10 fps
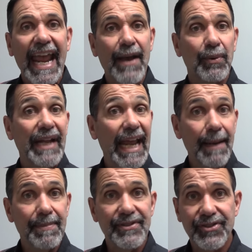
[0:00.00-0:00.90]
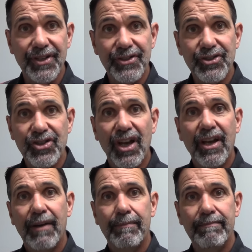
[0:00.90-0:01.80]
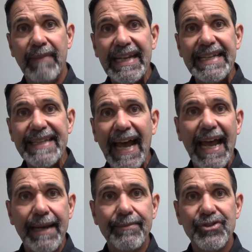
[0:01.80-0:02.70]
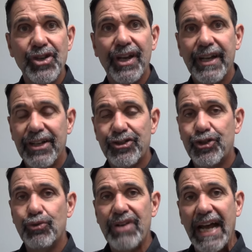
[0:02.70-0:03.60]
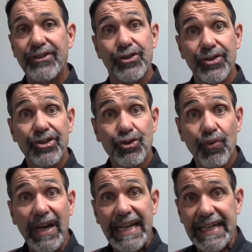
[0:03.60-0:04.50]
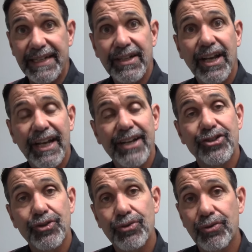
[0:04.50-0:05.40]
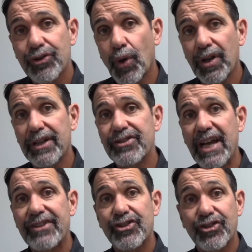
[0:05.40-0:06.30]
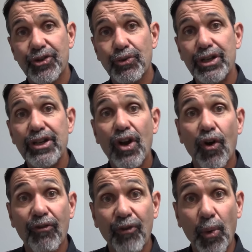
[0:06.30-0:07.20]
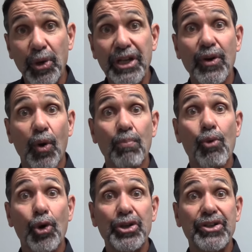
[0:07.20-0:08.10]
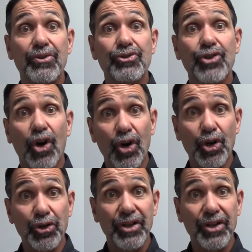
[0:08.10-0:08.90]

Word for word: And what happens is, many times, it's due not to the drain, it's due to a toilet that's 30 or 40 or more years old.